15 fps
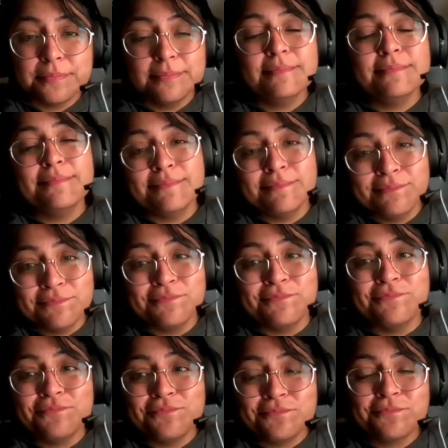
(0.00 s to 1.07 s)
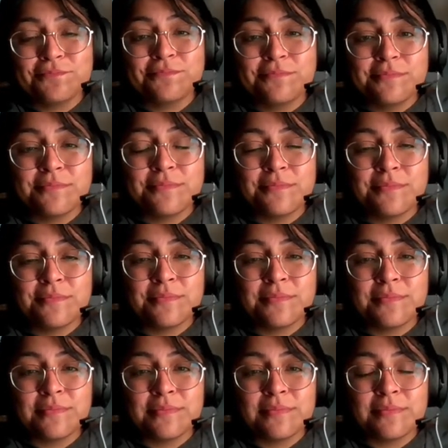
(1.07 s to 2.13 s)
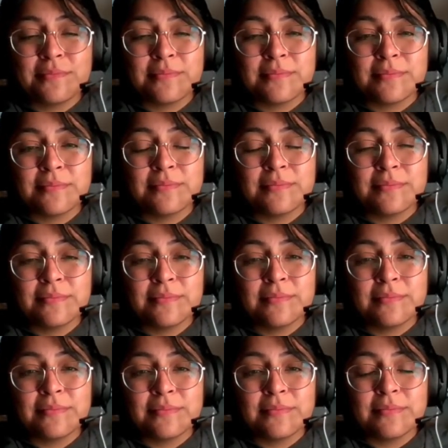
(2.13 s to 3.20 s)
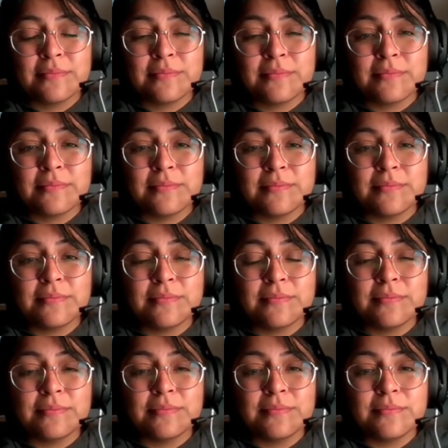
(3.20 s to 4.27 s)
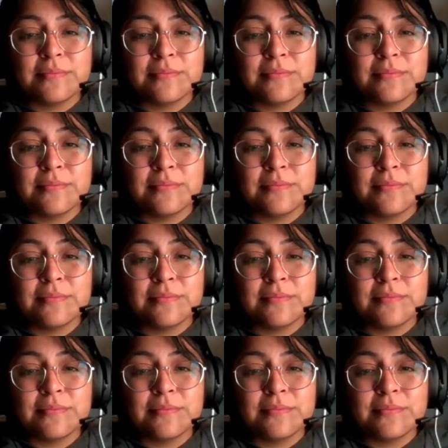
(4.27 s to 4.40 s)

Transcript: [no speech]